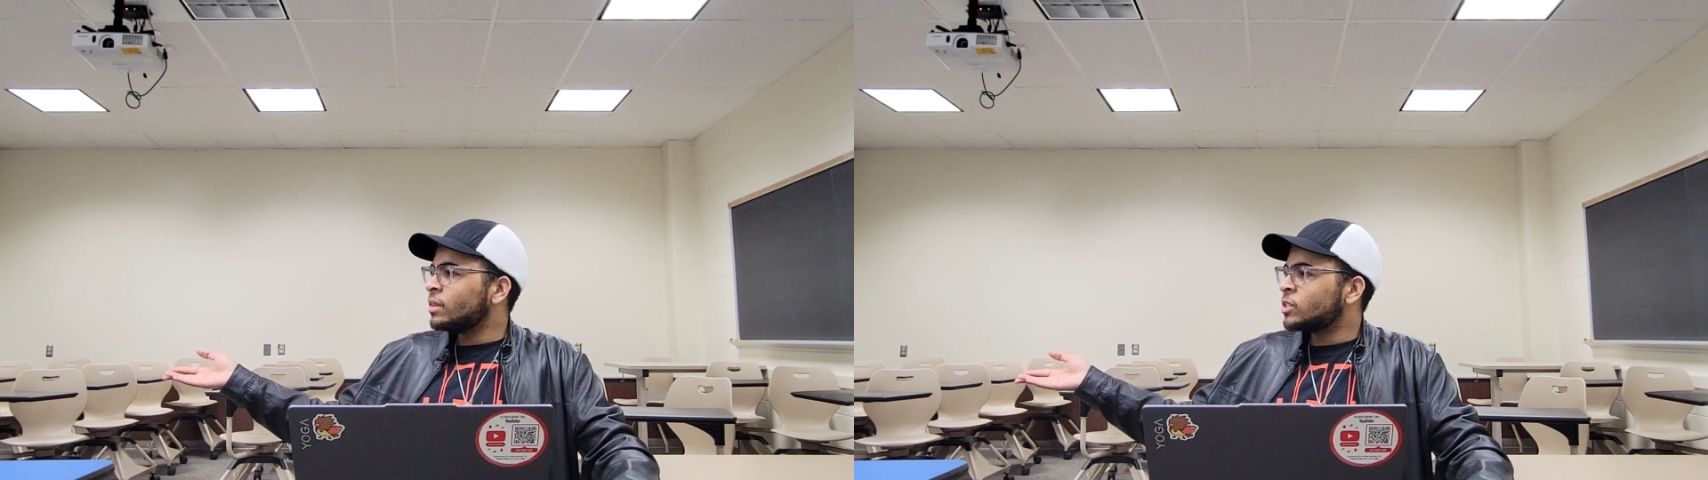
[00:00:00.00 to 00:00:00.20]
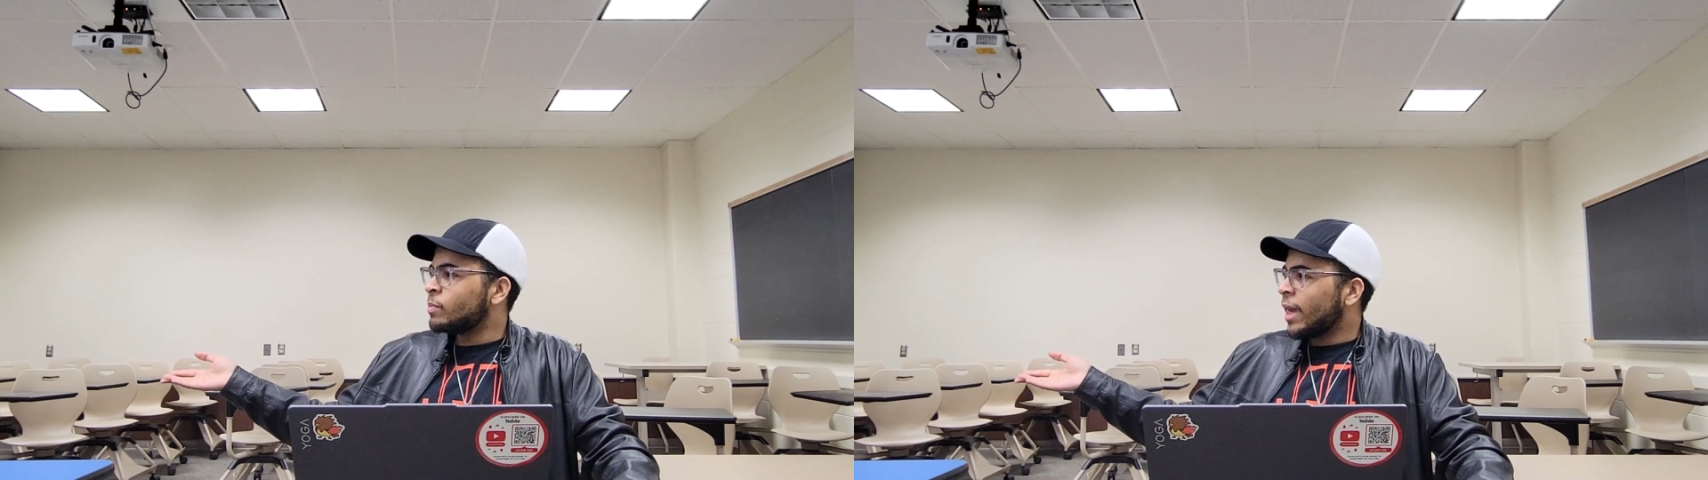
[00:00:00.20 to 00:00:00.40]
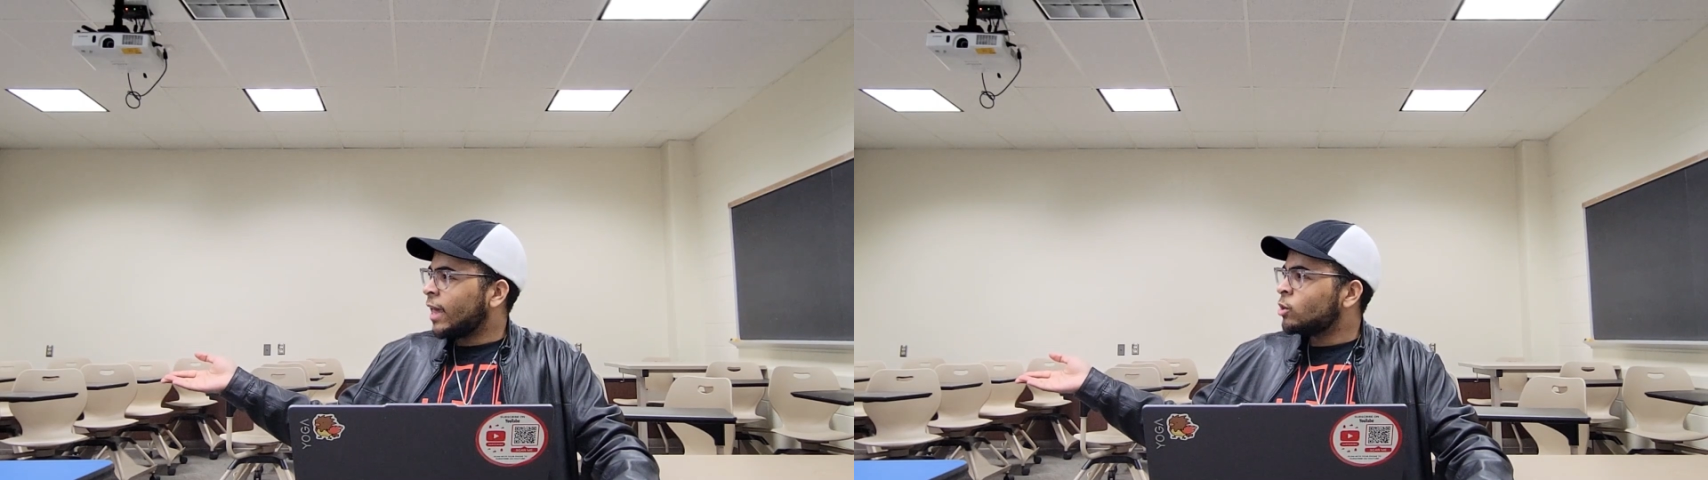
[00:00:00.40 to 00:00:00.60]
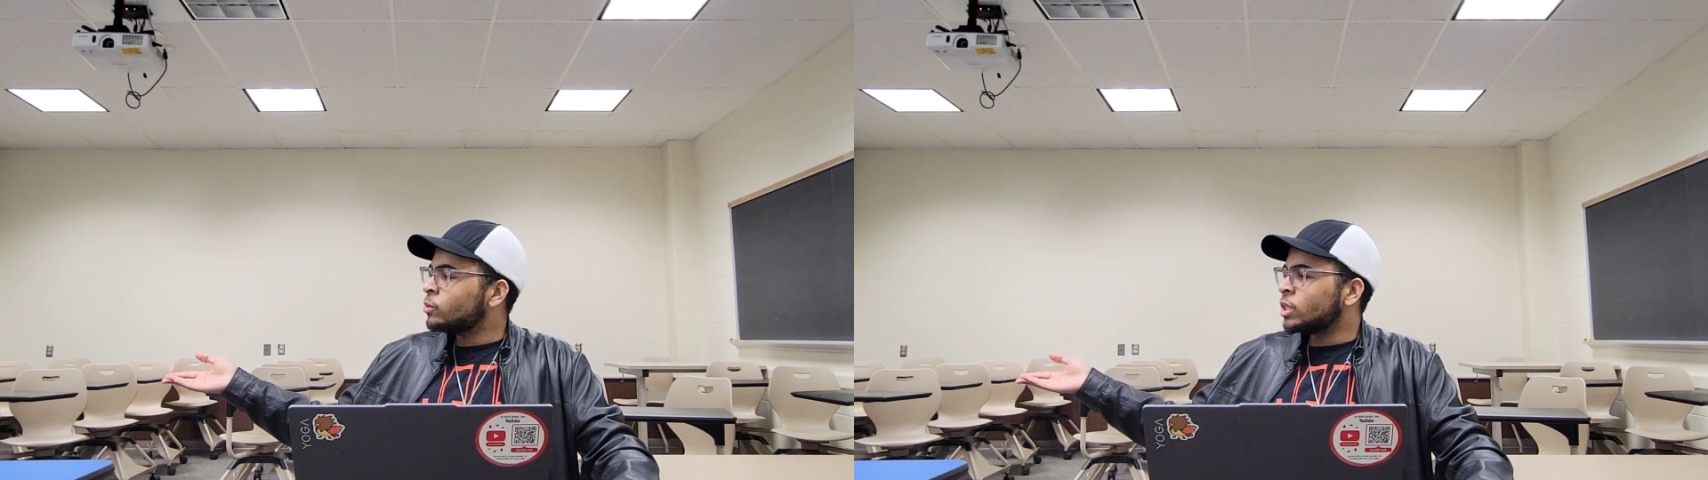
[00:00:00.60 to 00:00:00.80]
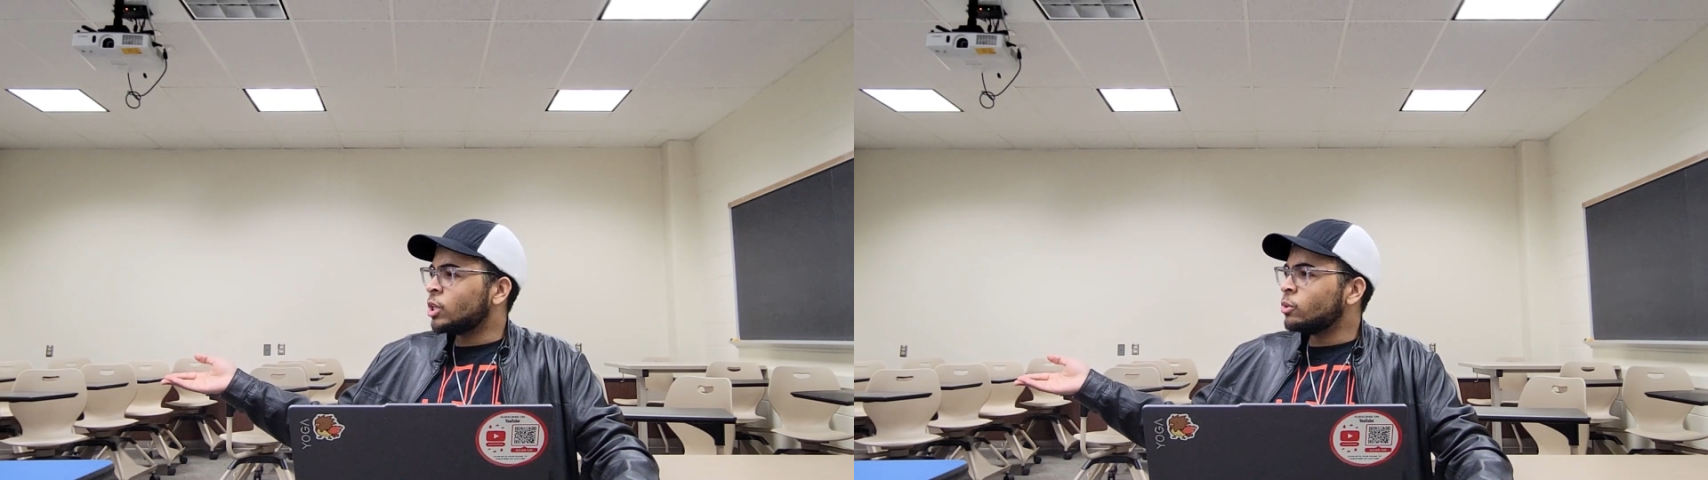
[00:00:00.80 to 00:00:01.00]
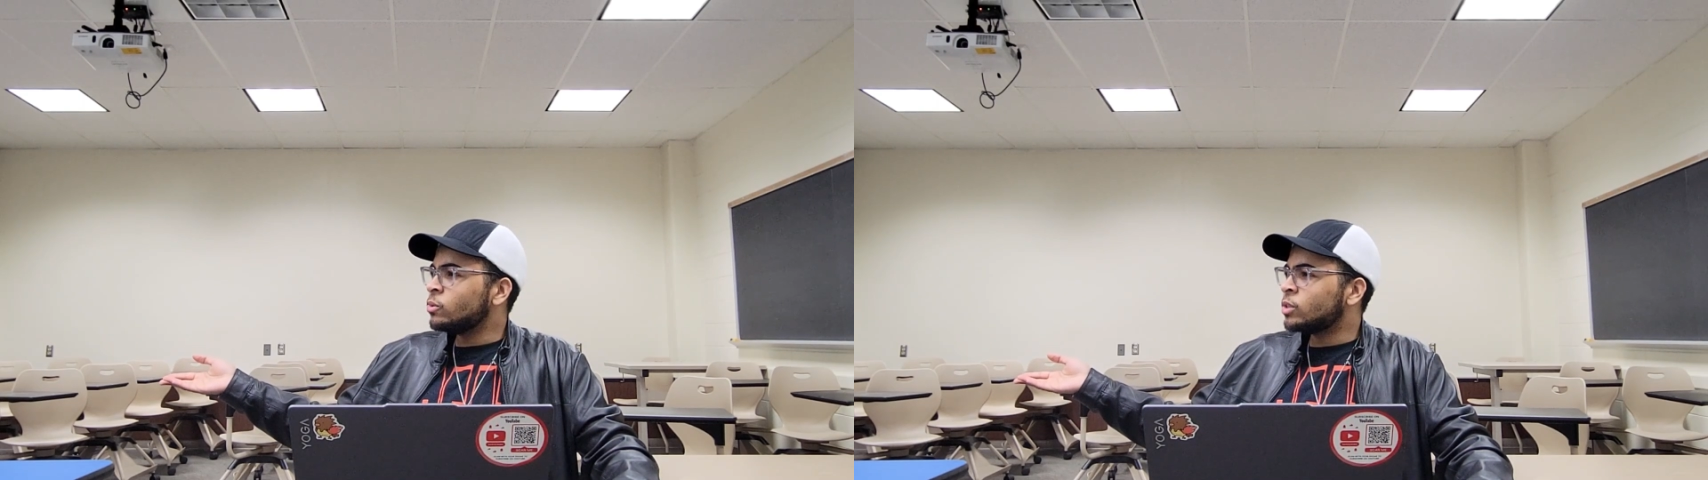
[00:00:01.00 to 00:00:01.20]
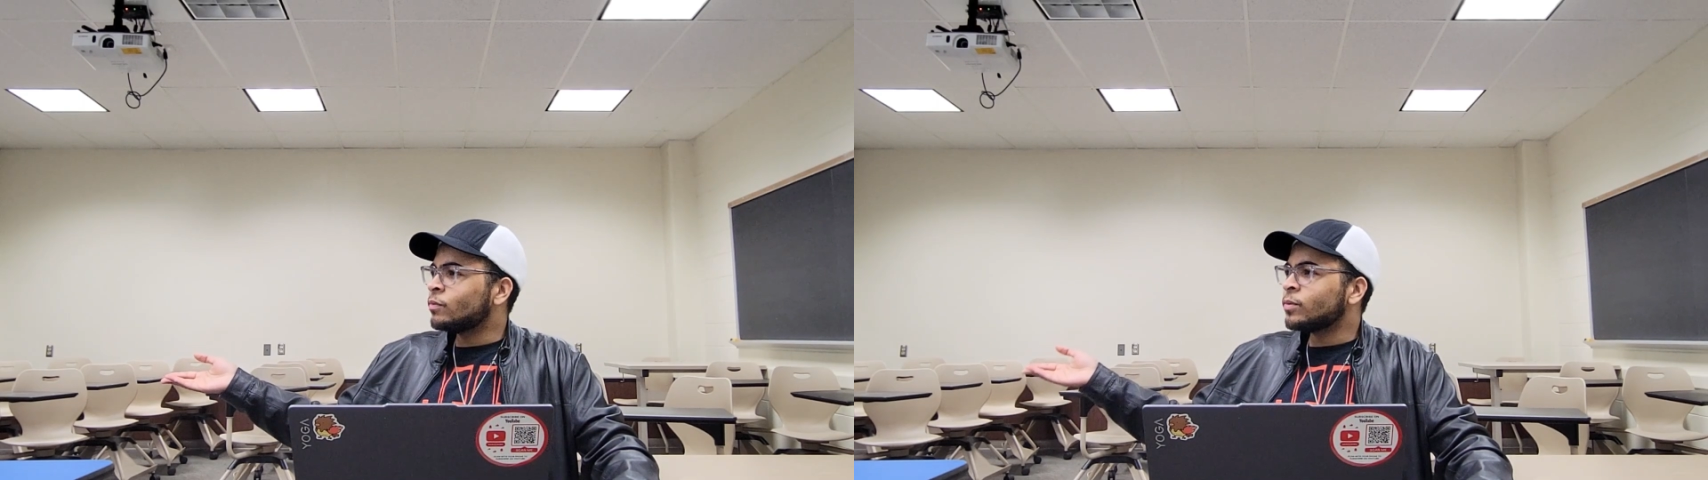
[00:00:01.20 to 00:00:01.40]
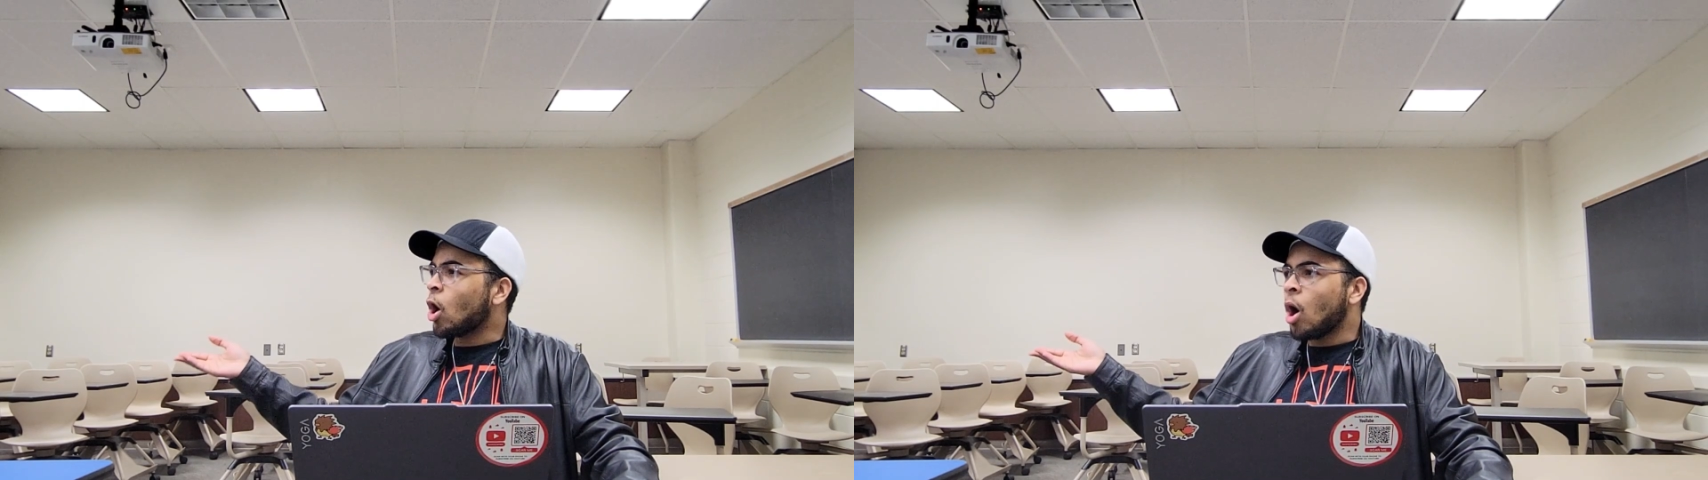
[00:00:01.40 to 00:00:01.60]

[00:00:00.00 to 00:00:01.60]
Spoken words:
this man who was accused of